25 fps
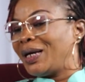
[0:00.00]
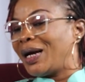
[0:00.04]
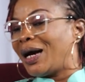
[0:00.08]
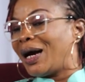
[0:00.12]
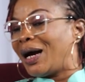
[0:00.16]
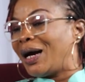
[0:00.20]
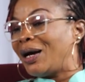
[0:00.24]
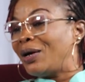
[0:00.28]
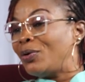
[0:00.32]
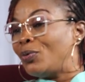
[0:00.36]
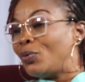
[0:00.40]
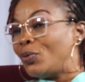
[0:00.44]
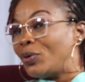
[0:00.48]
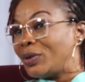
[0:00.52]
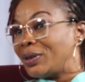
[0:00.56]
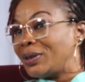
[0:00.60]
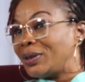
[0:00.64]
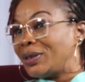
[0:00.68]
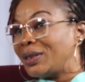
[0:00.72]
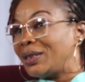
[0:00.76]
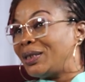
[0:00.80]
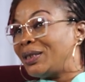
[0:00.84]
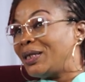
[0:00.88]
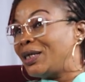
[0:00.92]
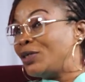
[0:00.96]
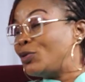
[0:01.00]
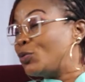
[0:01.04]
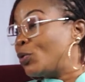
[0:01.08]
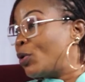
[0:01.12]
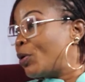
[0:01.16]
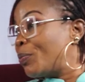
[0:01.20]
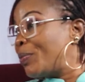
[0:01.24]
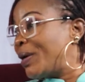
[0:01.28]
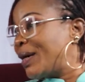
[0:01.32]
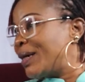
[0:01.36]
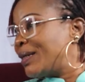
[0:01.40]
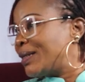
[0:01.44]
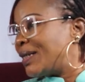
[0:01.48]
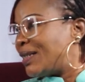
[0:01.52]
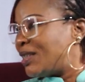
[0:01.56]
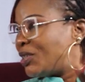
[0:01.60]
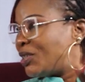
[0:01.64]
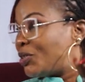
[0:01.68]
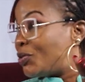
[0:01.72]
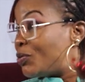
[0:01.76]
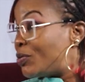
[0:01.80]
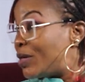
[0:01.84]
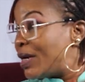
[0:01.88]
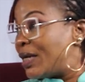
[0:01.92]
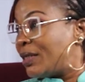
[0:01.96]
I was a network marketer,
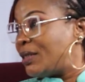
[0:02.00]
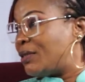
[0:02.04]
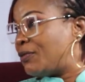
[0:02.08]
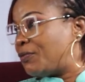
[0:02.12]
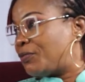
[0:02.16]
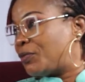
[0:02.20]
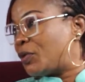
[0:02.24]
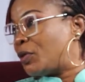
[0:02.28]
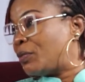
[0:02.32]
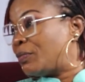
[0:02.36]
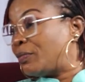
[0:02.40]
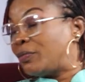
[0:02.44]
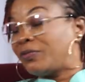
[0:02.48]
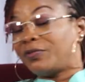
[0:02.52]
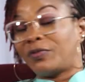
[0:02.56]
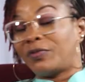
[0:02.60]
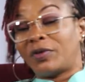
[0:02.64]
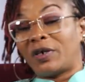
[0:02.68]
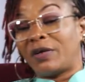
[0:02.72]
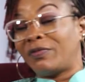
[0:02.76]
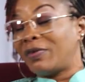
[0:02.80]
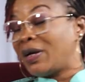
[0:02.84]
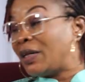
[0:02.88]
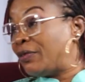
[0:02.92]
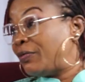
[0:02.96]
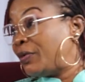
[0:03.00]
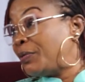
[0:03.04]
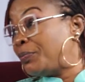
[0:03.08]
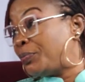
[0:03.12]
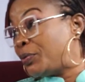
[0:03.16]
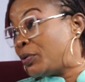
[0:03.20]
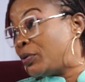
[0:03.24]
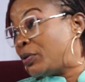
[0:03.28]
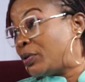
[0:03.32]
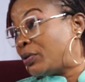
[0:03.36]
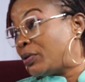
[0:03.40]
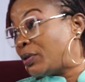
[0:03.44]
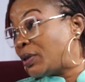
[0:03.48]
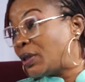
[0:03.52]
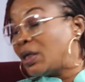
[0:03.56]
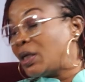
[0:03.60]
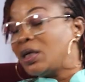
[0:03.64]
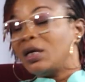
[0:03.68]
trained from Forever Living Product.